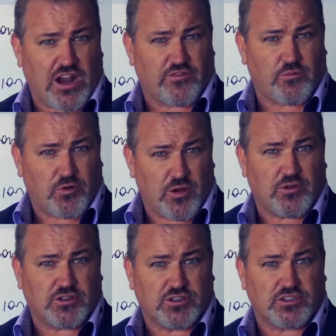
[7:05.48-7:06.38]
rate of
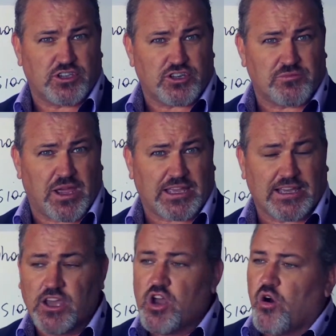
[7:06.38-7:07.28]
appointment to decision
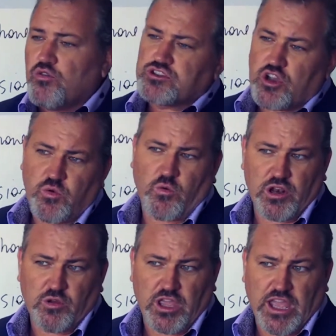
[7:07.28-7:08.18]
maker. Also what
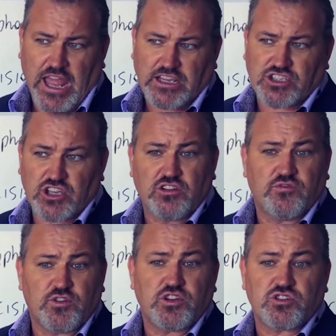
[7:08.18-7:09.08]
we're looking at is the
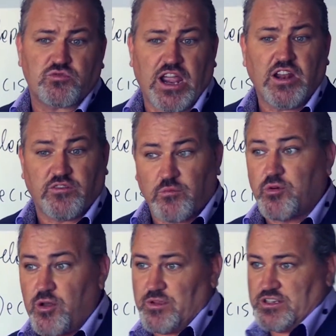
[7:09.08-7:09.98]
conversion rate of
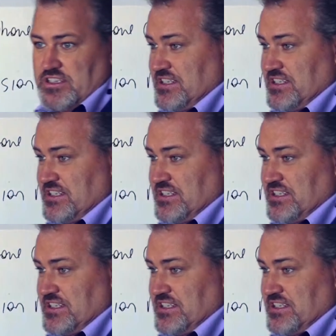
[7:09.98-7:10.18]
appointment to